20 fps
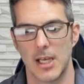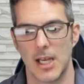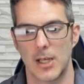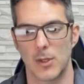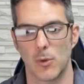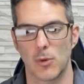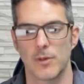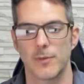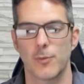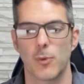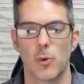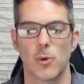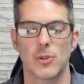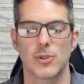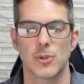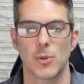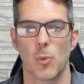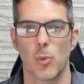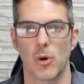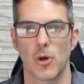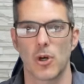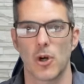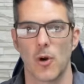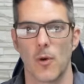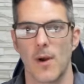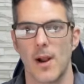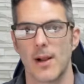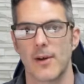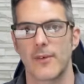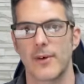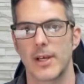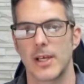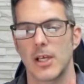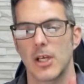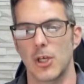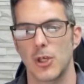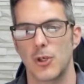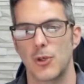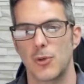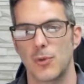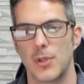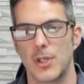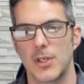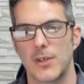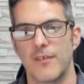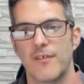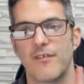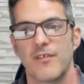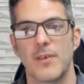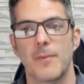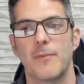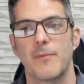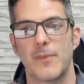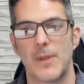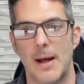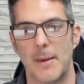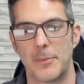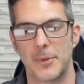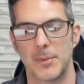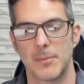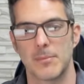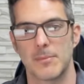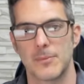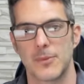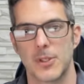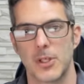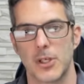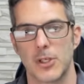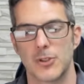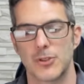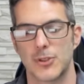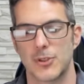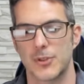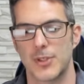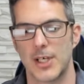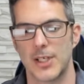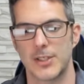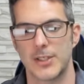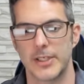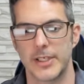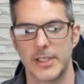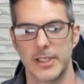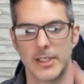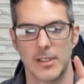In order for it to work correctly, you need to flip-flop them so that